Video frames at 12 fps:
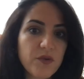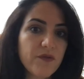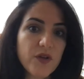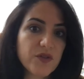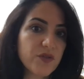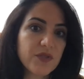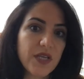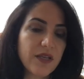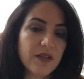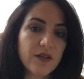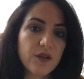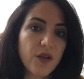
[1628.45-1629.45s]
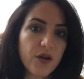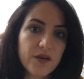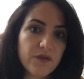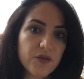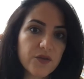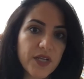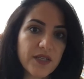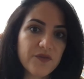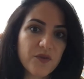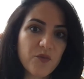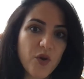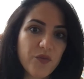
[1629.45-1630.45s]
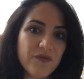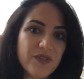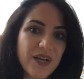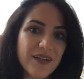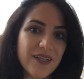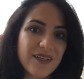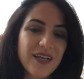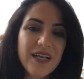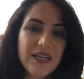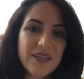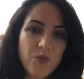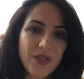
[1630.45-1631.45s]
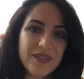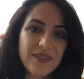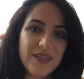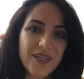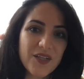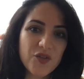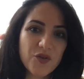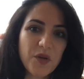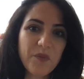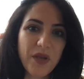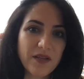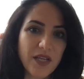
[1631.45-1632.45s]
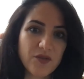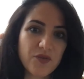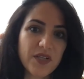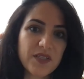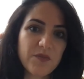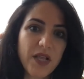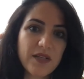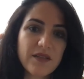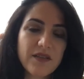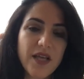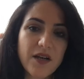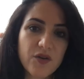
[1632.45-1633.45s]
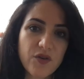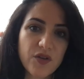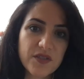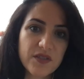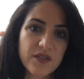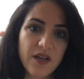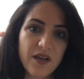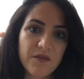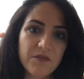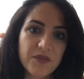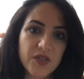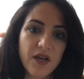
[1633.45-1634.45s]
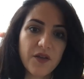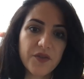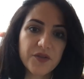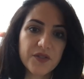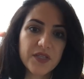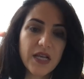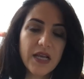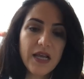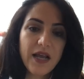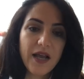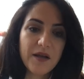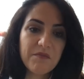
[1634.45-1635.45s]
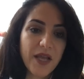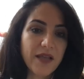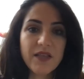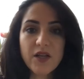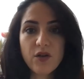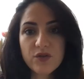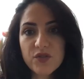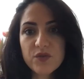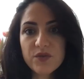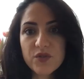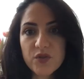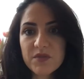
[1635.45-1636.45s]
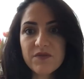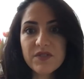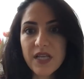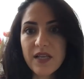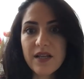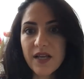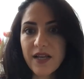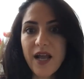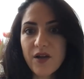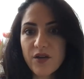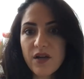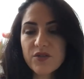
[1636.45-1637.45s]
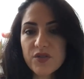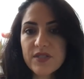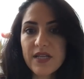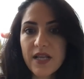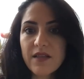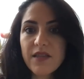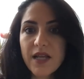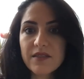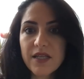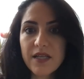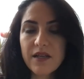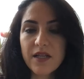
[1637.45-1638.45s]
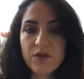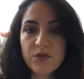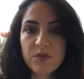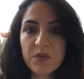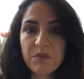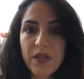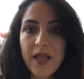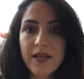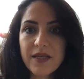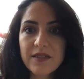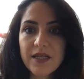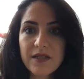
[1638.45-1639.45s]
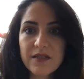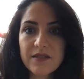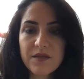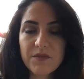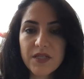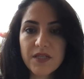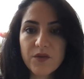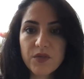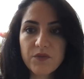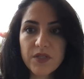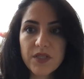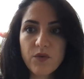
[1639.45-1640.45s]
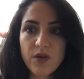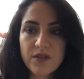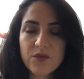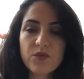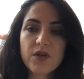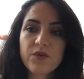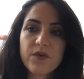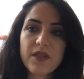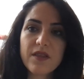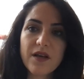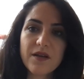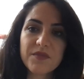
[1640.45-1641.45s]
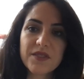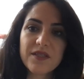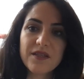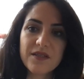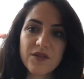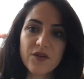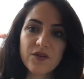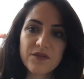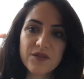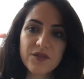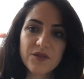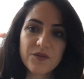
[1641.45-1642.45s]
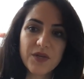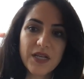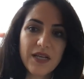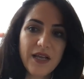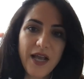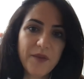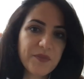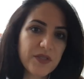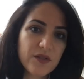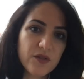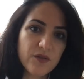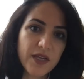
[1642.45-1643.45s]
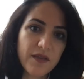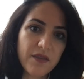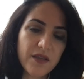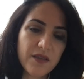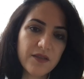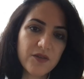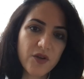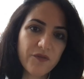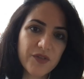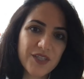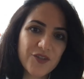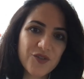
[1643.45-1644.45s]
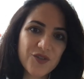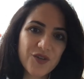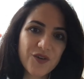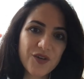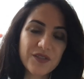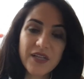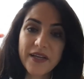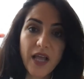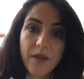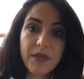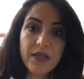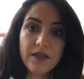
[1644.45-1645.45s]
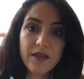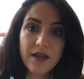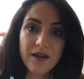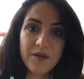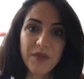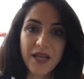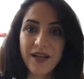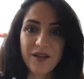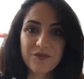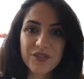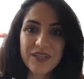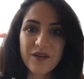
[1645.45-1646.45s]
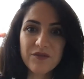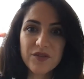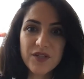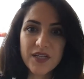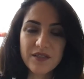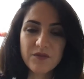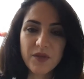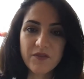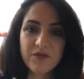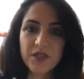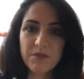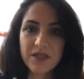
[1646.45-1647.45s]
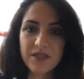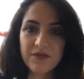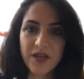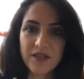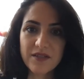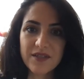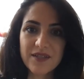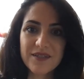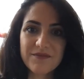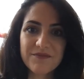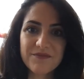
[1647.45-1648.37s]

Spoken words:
We've also taken a lot of learnings from what we've done in one city in Europe and transplanted that across to others. And then also in terms of data and how to understand that data, and urban planning data is something that we really want to work with cities on. So absolutely, I think these conversations are dynamic at every level and very multifaceted.